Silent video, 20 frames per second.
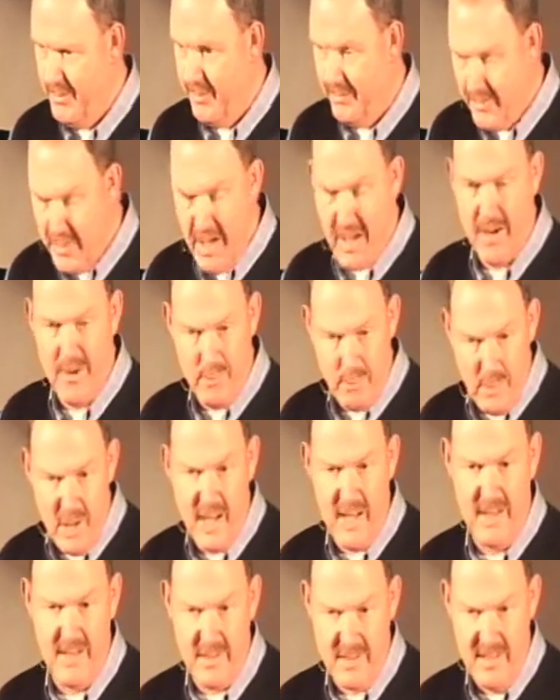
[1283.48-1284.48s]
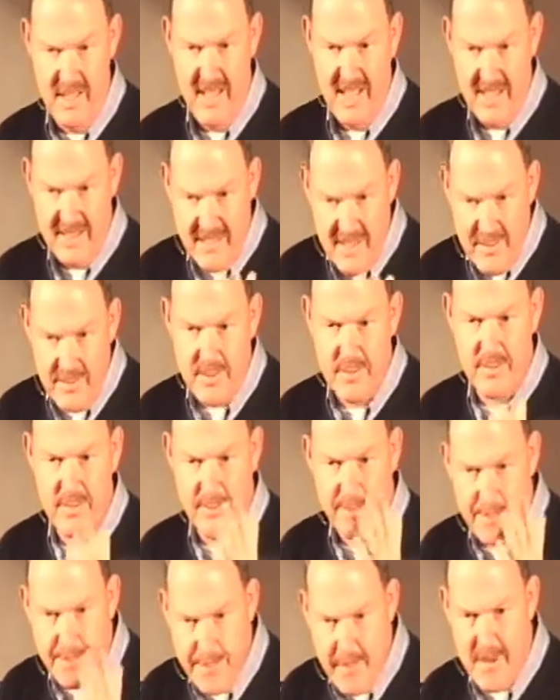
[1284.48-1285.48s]
You've got it right. This is
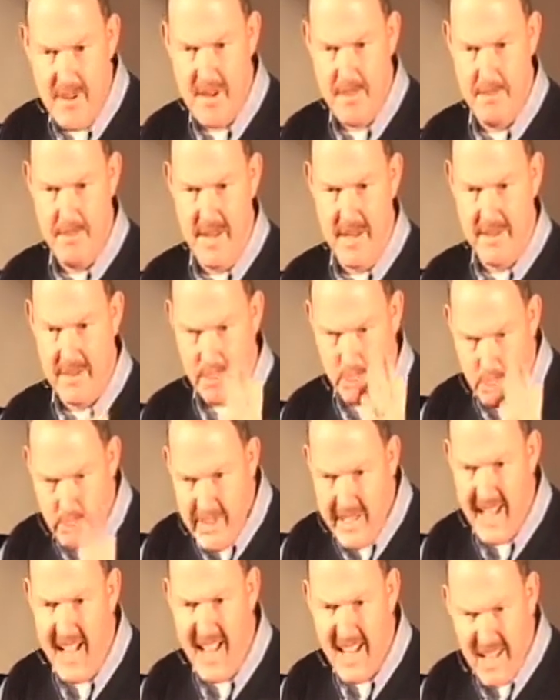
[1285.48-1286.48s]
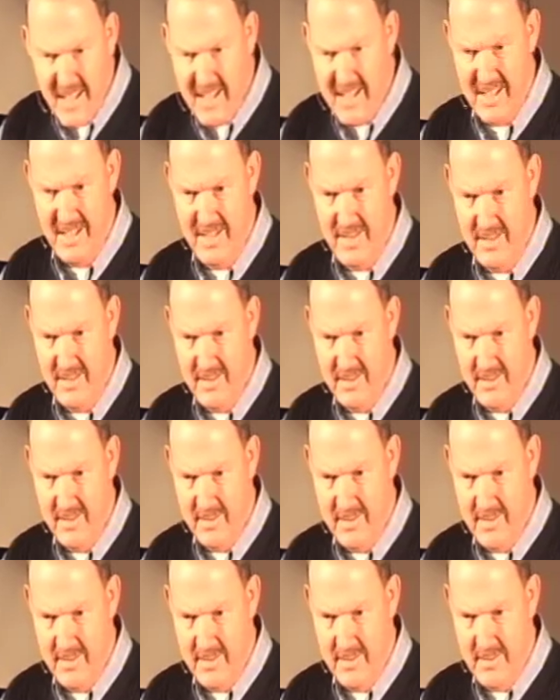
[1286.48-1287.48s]
a fundamental reality
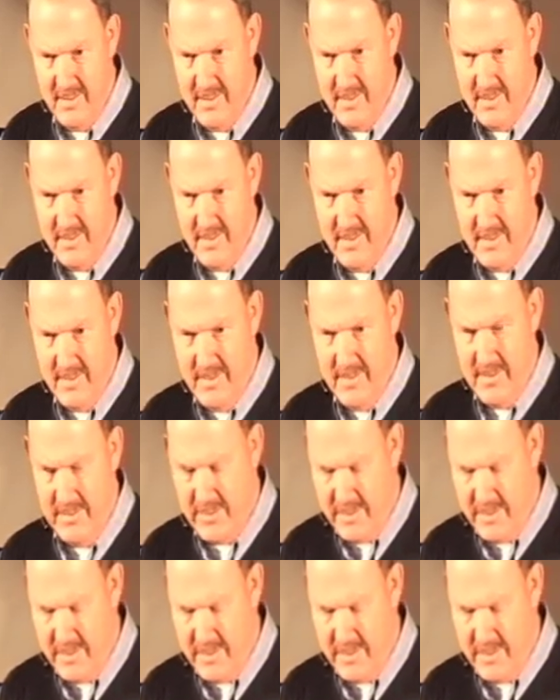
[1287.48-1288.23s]
that